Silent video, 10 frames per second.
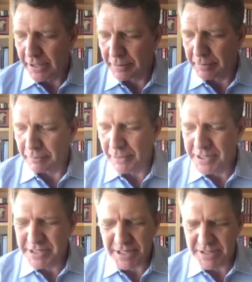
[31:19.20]
Um, my
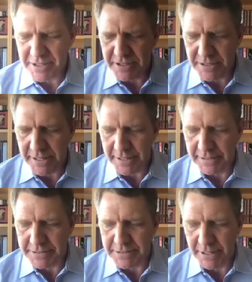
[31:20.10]
sense is that
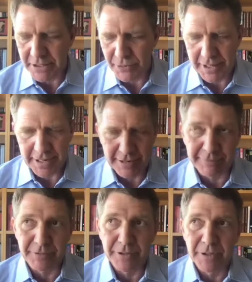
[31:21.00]
it's not going to have
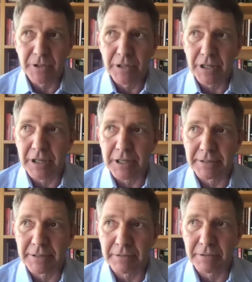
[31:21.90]

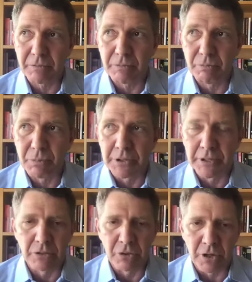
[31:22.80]
uh, big
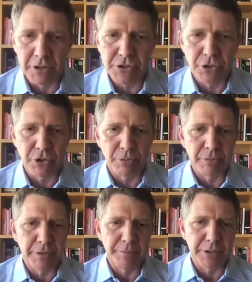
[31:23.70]
long-term
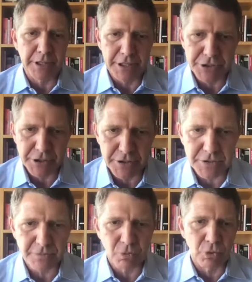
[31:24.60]
implications
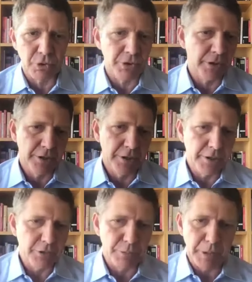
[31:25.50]
for
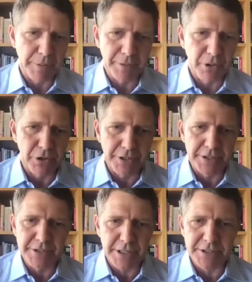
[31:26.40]
the Republican Party
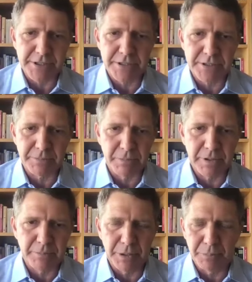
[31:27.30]
in Texas, that
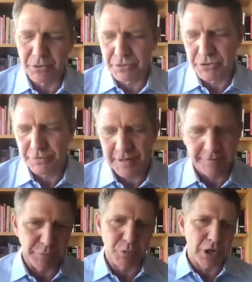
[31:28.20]
the people sort of have
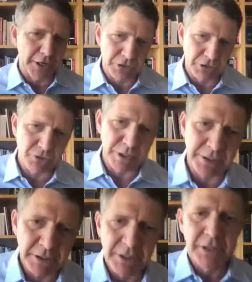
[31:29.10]
their priors, right?